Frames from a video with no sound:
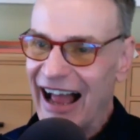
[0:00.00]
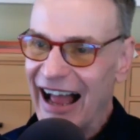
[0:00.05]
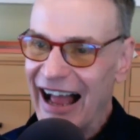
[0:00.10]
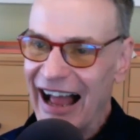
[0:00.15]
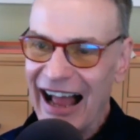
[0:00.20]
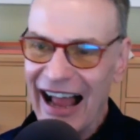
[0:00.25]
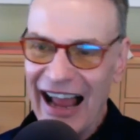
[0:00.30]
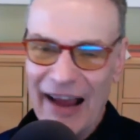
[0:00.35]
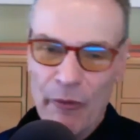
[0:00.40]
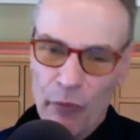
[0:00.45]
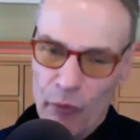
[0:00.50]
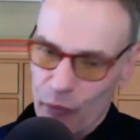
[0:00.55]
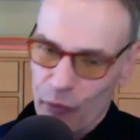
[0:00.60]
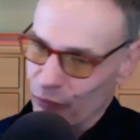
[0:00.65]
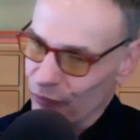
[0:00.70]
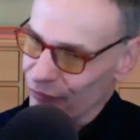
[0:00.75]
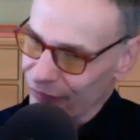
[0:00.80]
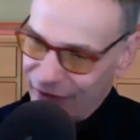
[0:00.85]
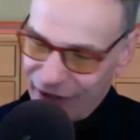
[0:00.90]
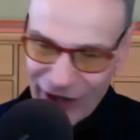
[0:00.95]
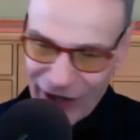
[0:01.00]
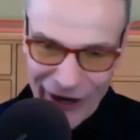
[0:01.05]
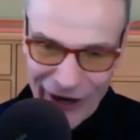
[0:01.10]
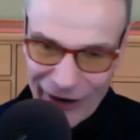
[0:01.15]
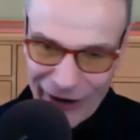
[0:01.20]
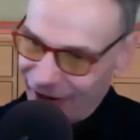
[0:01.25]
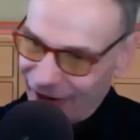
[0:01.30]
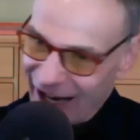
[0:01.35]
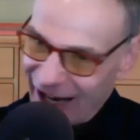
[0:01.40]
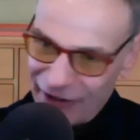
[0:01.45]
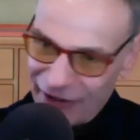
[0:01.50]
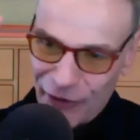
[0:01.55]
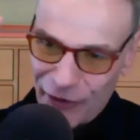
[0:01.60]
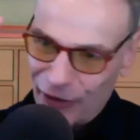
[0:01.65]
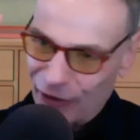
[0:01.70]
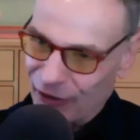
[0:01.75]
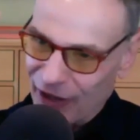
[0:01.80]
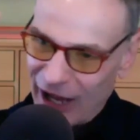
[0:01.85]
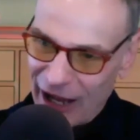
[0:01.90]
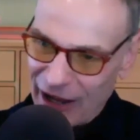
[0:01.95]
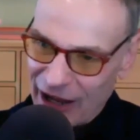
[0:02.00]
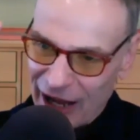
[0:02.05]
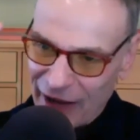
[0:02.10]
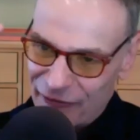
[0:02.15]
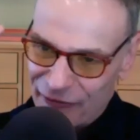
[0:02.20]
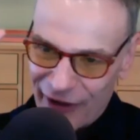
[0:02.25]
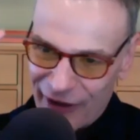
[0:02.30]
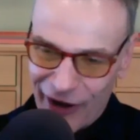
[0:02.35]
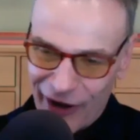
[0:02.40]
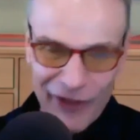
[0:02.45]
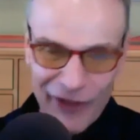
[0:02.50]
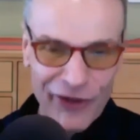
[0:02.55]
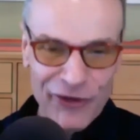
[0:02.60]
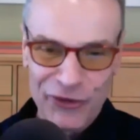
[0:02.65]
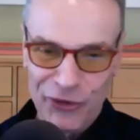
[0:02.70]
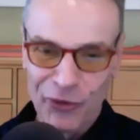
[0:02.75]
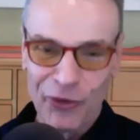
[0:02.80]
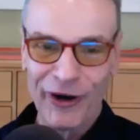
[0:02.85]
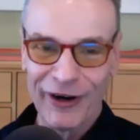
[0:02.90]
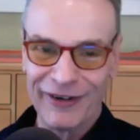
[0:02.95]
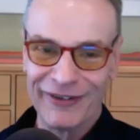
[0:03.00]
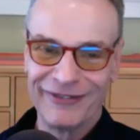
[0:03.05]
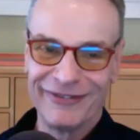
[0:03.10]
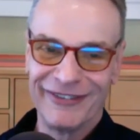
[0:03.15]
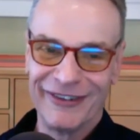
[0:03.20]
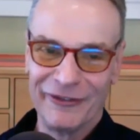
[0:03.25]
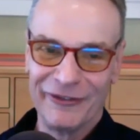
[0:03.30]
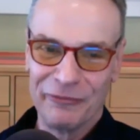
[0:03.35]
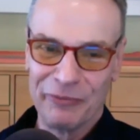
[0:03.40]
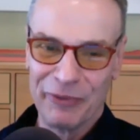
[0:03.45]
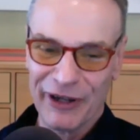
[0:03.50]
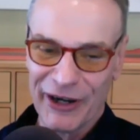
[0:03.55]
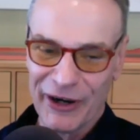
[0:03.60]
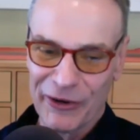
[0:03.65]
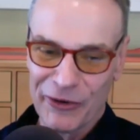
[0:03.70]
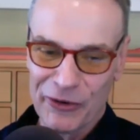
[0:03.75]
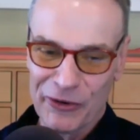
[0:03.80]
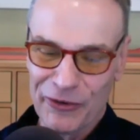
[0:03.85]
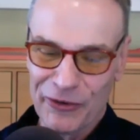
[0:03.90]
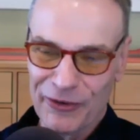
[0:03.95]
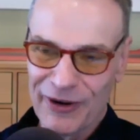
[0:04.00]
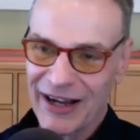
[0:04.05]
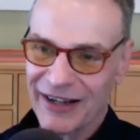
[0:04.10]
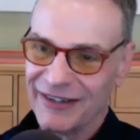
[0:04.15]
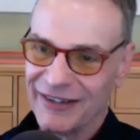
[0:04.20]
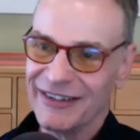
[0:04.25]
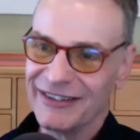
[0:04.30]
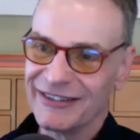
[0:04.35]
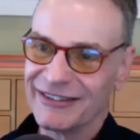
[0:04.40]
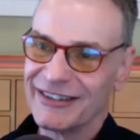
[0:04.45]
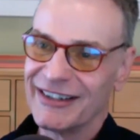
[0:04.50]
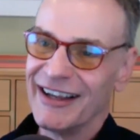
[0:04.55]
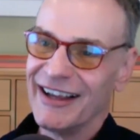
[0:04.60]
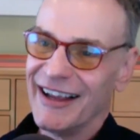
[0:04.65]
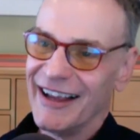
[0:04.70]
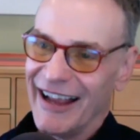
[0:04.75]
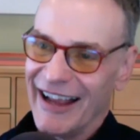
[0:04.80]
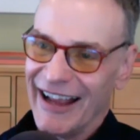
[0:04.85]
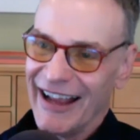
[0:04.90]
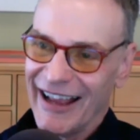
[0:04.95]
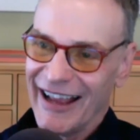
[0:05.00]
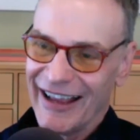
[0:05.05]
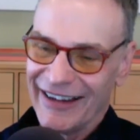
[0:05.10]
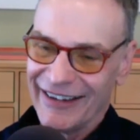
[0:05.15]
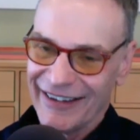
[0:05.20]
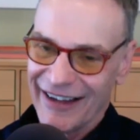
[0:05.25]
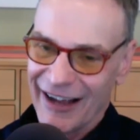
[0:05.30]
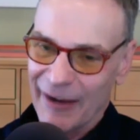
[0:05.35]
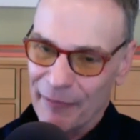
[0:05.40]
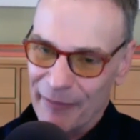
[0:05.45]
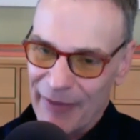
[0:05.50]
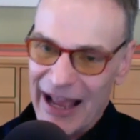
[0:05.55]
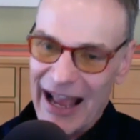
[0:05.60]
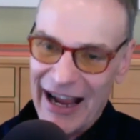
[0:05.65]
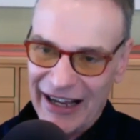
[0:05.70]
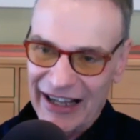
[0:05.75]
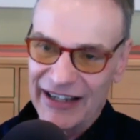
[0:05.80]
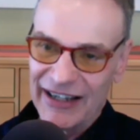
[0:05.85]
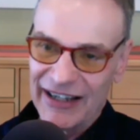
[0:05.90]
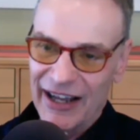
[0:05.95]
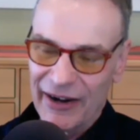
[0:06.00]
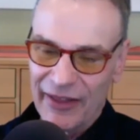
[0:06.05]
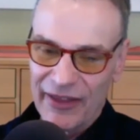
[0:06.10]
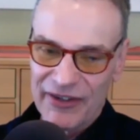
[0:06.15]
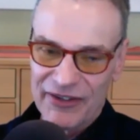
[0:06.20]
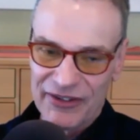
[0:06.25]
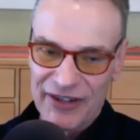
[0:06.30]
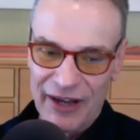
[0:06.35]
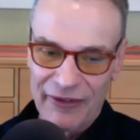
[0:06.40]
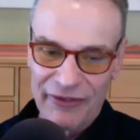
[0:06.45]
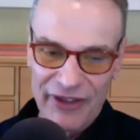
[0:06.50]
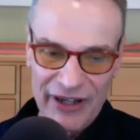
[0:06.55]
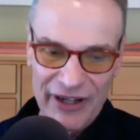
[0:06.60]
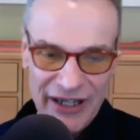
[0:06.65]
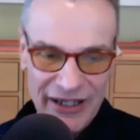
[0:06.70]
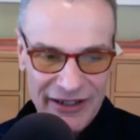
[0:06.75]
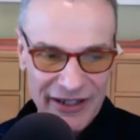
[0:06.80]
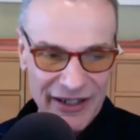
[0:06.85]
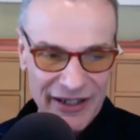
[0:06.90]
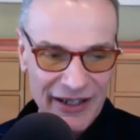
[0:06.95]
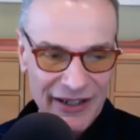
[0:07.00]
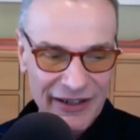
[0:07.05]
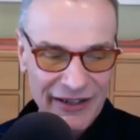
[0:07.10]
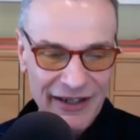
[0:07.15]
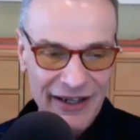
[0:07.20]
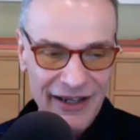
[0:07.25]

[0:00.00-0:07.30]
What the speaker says: I fell on the sword of political correctness and I'm back. And none of the stuff that he did,